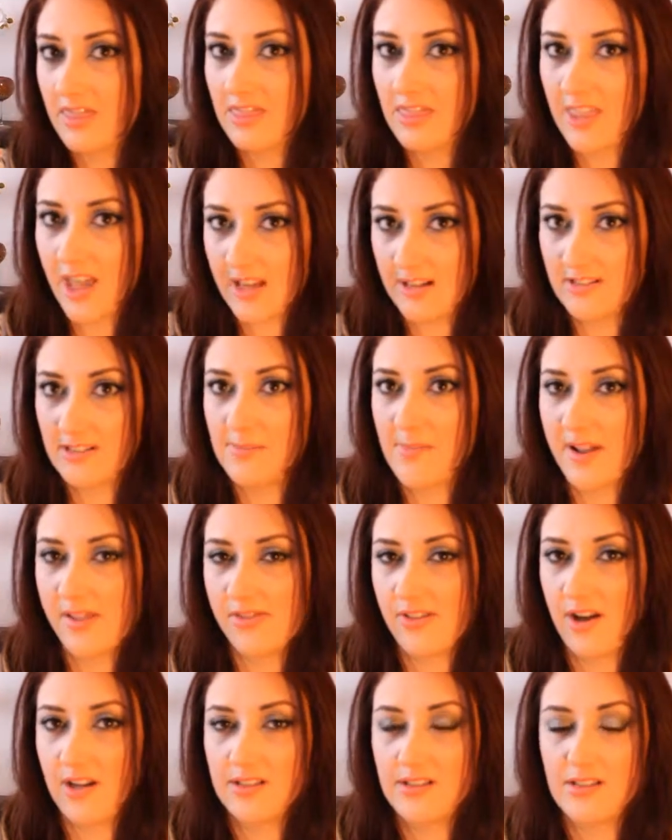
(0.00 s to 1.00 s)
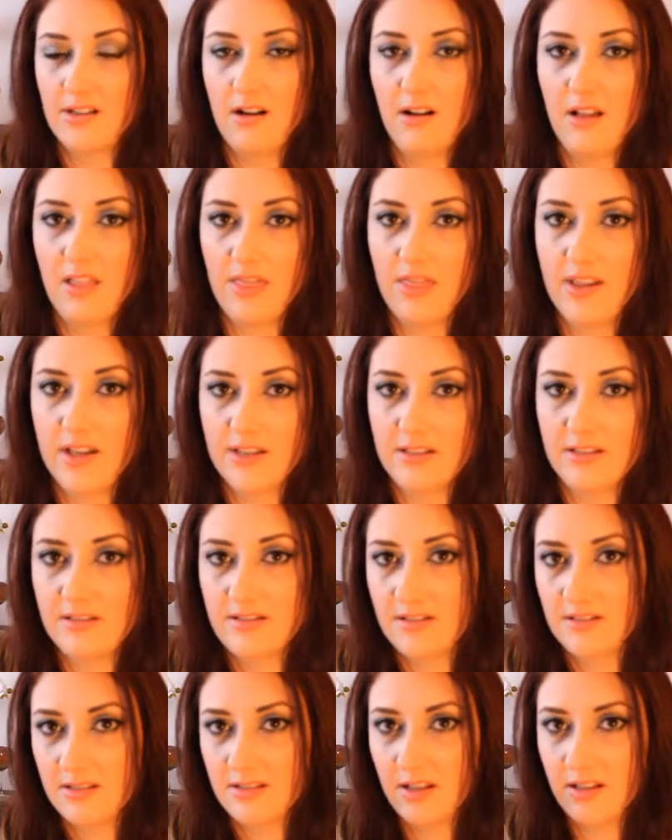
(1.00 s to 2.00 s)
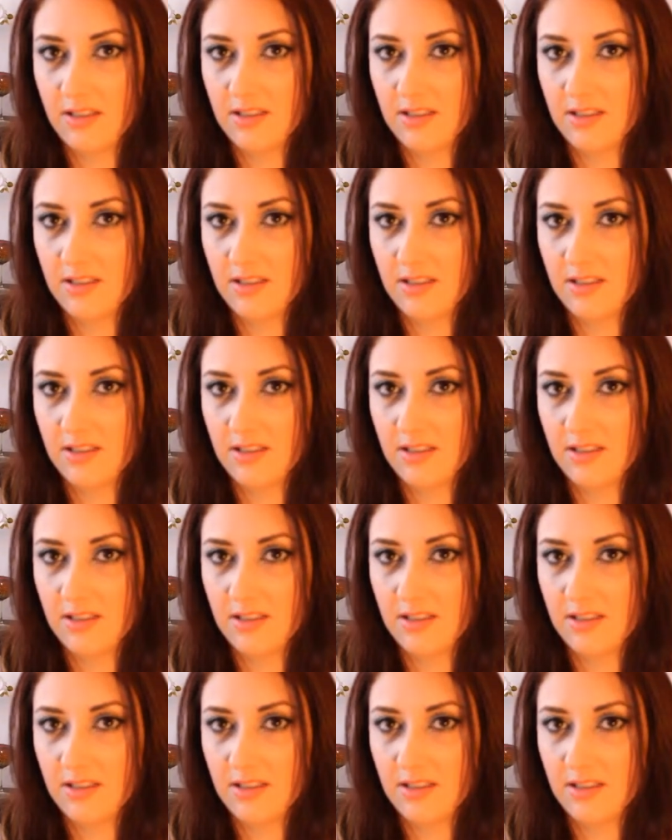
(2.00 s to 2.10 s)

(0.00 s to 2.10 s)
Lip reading: that is my thoughts on this.